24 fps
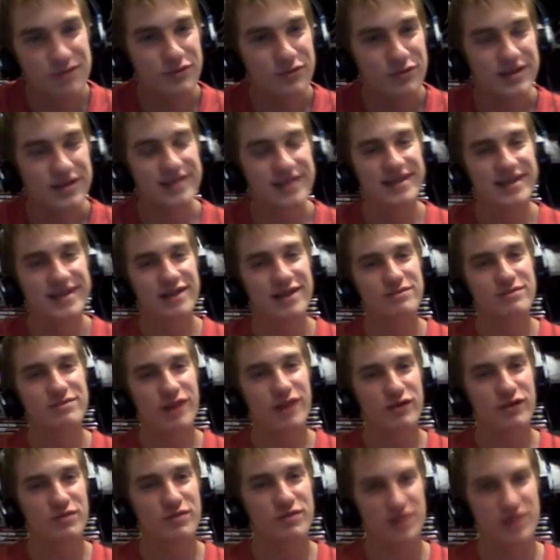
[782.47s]
What has
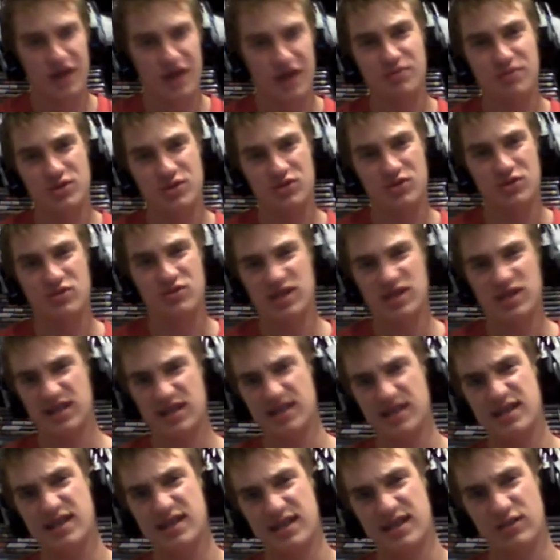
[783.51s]
Daniel been up to all
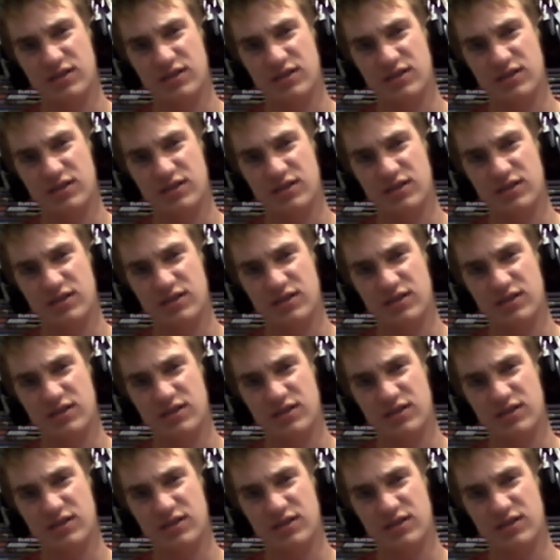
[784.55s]
these years